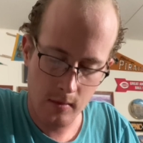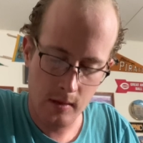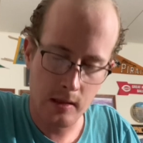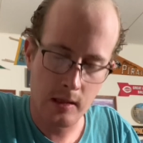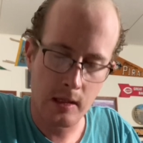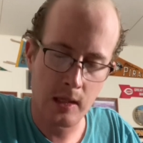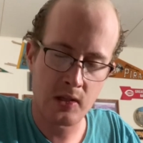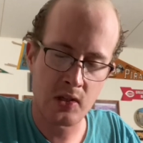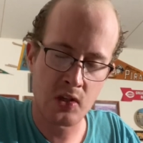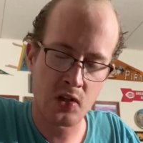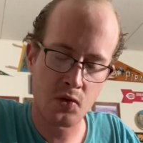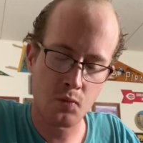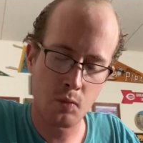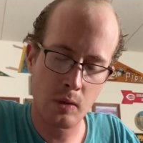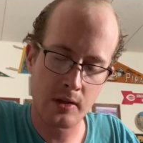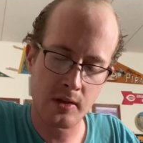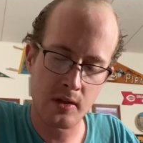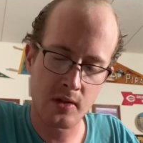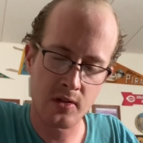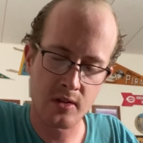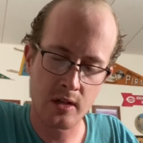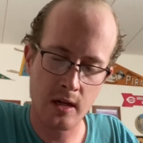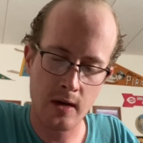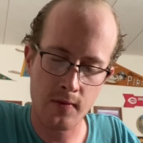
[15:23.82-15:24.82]
This is what the
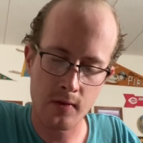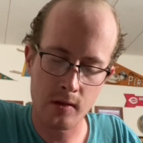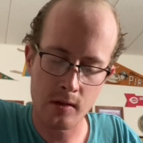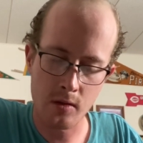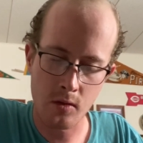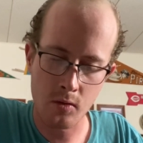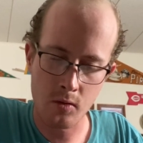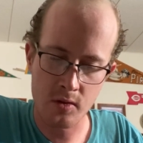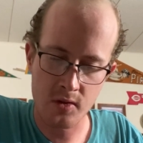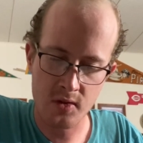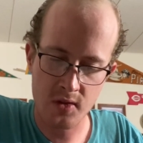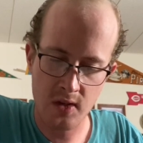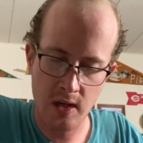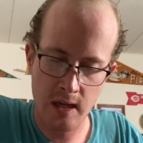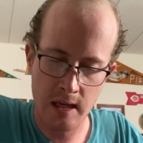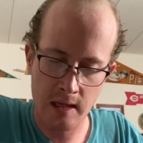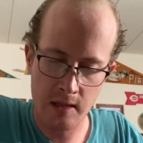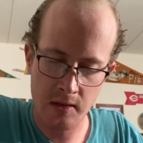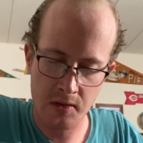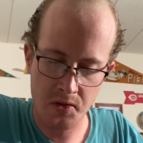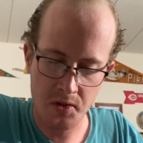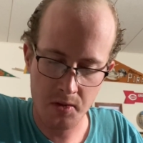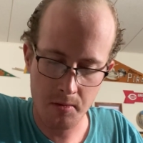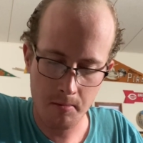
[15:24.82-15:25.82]
Sovereign Lord
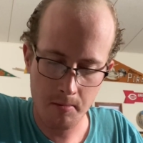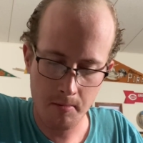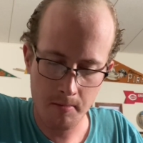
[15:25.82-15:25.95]
says.